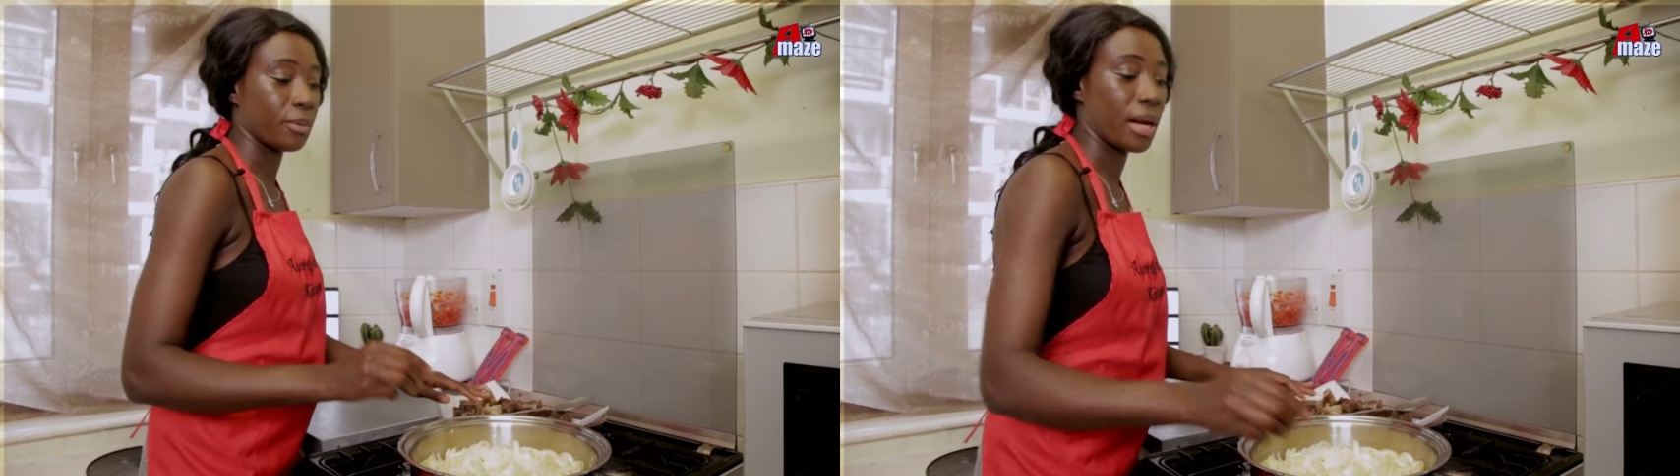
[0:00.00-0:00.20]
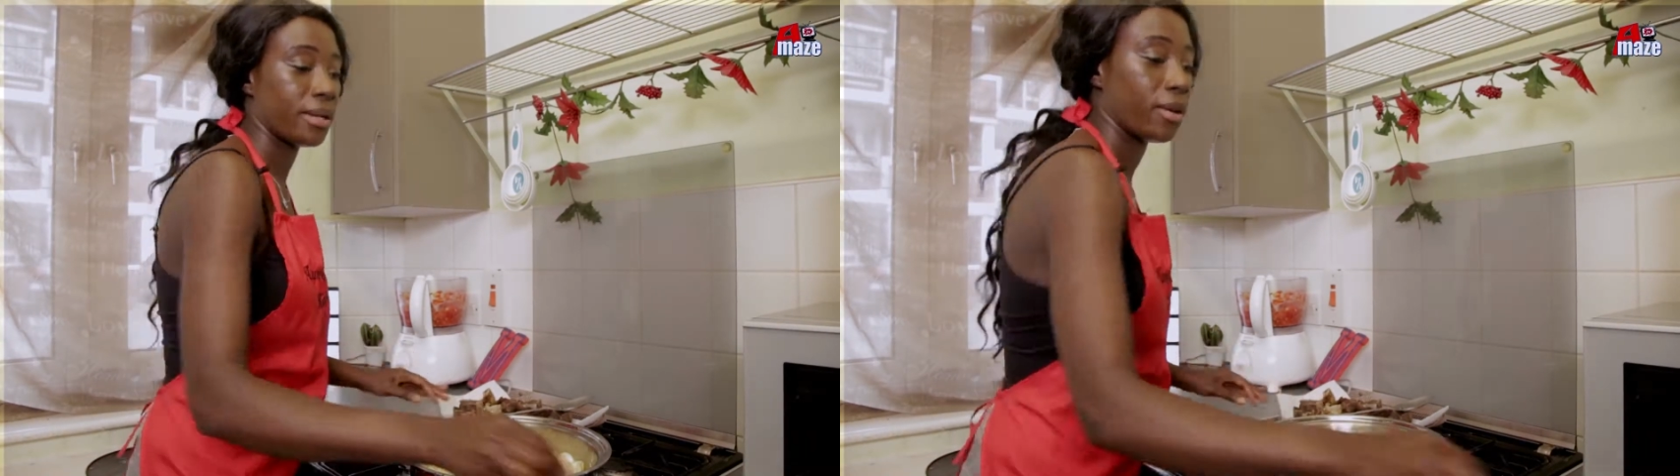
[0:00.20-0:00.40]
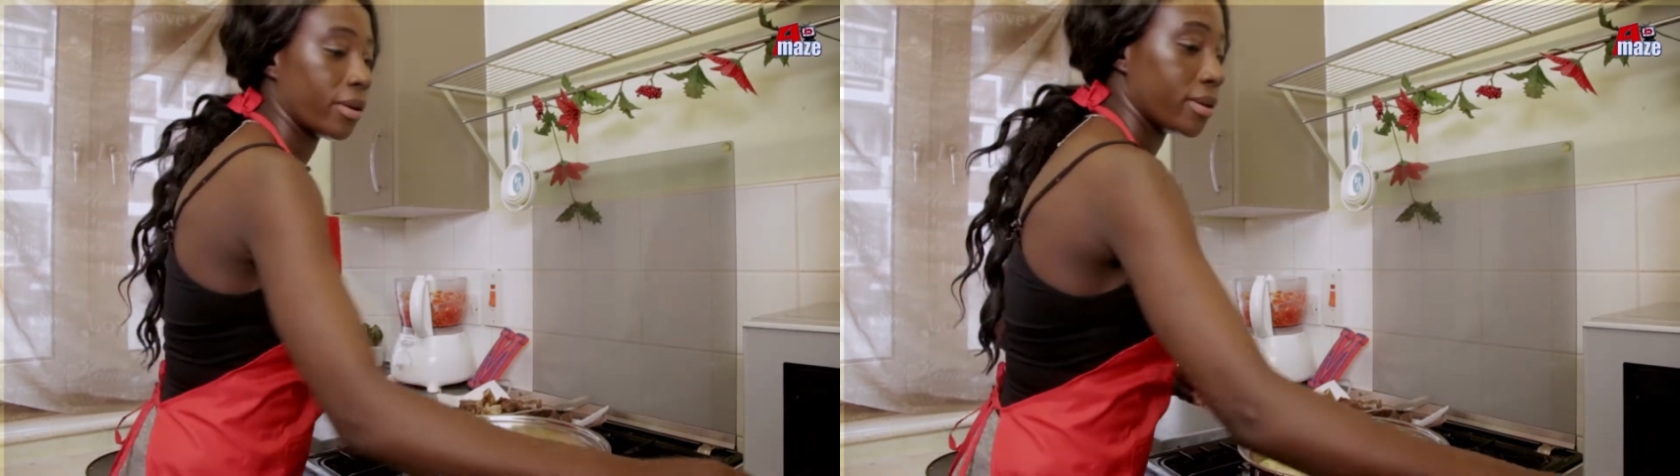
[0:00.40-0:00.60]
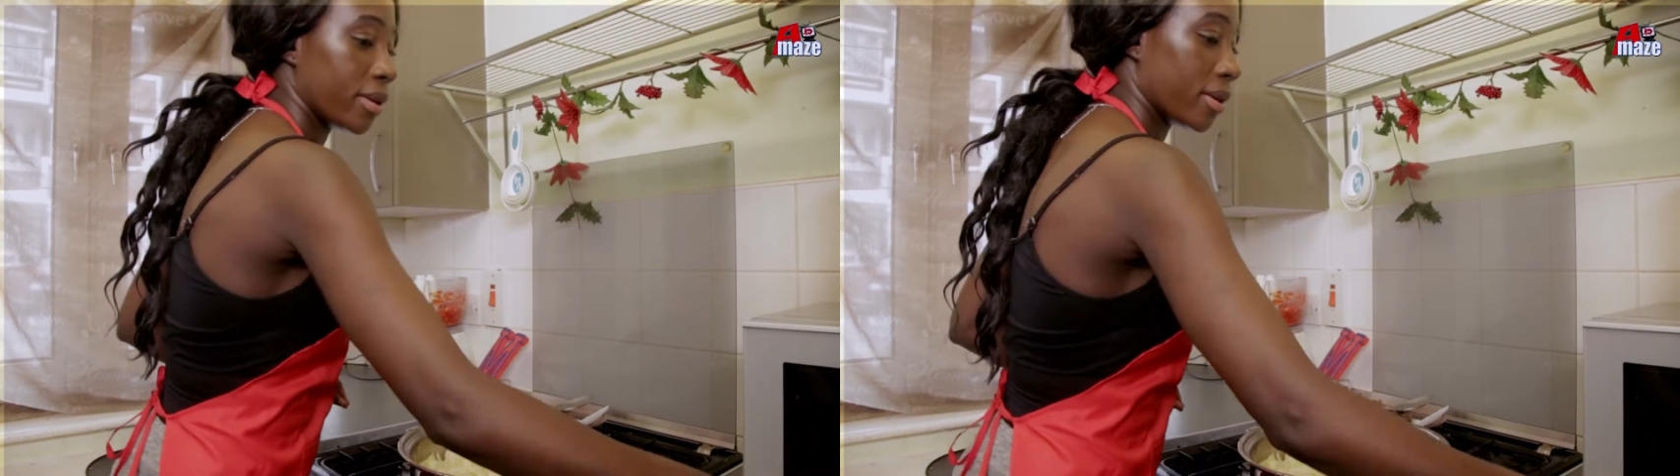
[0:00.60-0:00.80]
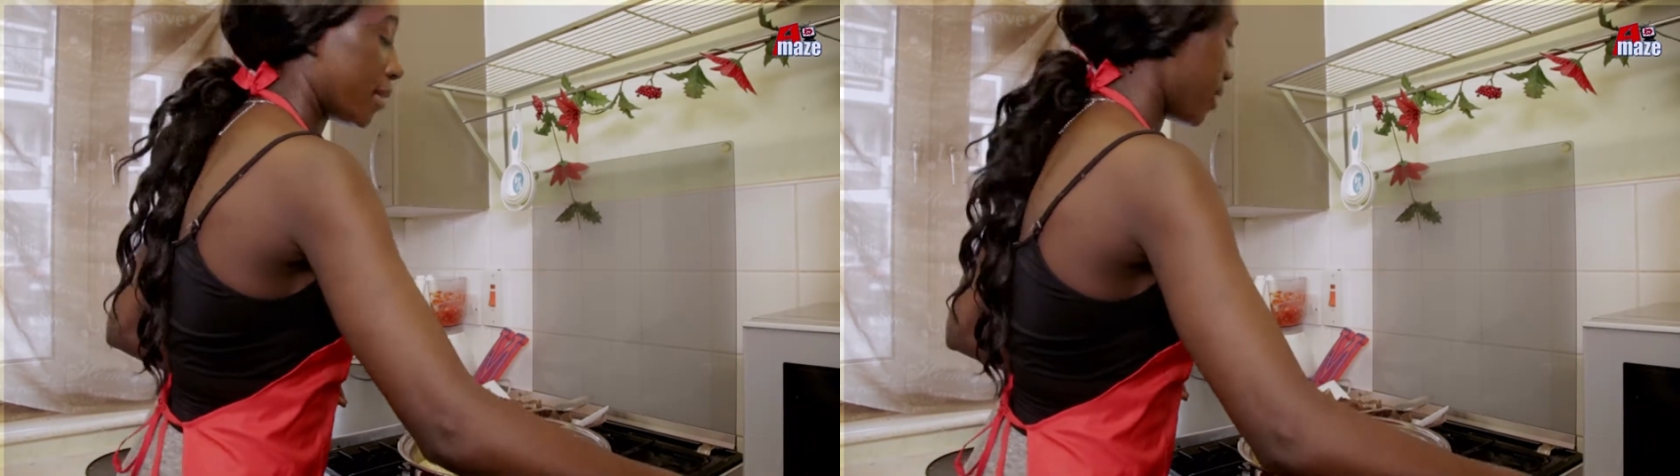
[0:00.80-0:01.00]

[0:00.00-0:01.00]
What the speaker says: while the onion